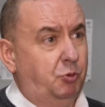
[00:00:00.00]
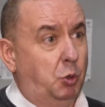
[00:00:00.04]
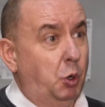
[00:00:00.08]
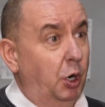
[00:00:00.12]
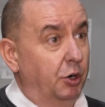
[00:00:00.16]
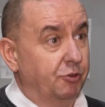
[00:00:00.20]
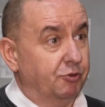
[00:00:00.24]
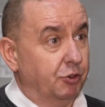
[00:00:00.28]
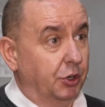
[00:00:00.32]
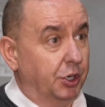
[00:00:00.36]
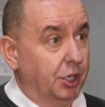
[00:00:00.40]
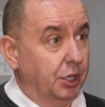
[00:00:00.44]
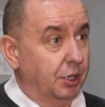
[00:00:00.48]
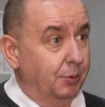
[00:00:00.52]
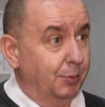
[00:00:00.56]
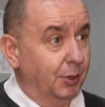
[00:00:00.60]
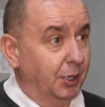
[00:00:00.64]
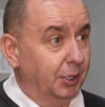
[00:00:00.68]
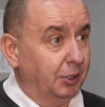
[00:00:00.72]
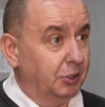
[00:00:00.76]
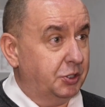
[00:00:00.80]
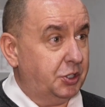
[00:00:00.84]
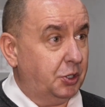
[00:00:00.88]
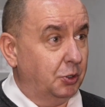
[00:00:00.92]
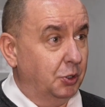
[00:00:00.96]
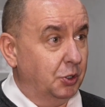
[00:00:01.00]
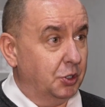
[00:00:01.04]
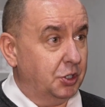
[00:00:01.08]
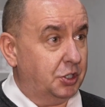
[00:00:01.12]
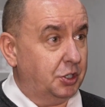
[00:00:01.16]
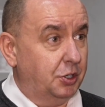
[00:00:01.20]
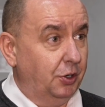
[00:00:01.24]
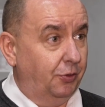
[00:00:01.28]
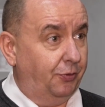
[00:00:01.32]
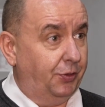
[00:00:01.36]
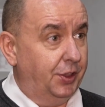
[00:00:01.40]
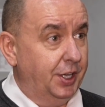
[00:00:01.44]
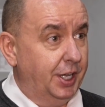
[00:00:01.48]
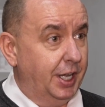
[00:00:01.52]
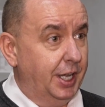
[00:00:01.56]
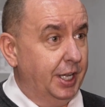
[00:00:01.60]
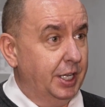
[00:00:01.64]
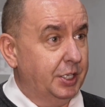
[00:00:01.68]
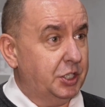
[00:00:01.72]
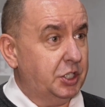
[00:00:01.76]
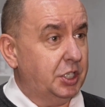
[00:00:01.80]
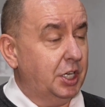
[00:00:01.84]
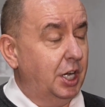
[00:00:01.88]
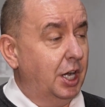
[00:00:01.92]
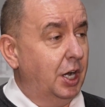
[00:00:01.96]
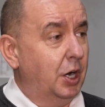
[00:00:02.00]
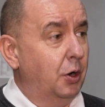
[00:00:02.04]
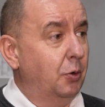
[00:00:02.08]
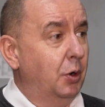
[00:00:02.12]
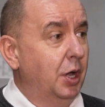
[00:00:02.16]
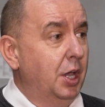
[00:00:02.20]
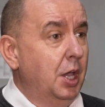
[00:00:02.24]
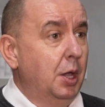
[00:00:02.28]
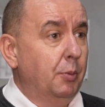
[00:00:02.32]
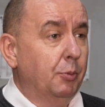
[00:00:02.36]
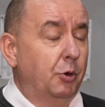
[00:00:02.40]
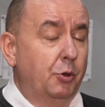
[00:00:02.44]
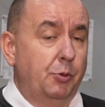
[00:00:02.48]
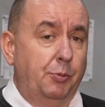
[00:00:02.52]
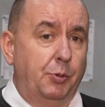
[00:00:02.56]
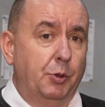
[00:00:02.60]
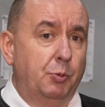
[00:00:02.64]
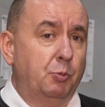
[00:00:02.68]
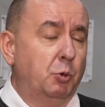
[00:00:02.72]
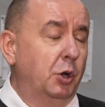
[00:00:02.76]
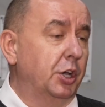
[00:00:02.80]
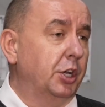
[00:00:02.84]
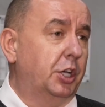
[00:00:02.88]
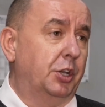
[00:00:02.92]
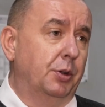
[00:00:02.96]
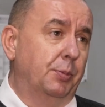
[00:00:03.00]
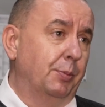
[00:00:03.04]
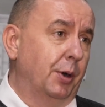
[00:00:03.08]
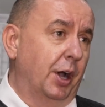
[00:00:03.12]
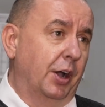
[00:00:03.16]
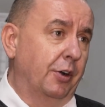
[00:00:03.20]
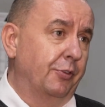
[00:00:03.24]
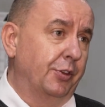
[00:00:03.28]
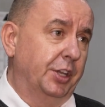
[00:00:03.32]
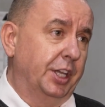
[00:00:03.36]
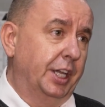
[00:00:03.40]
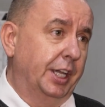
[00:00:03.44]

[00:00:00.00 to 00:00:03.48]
quite run-of-the-mill sort of stuff there. So we've been working them over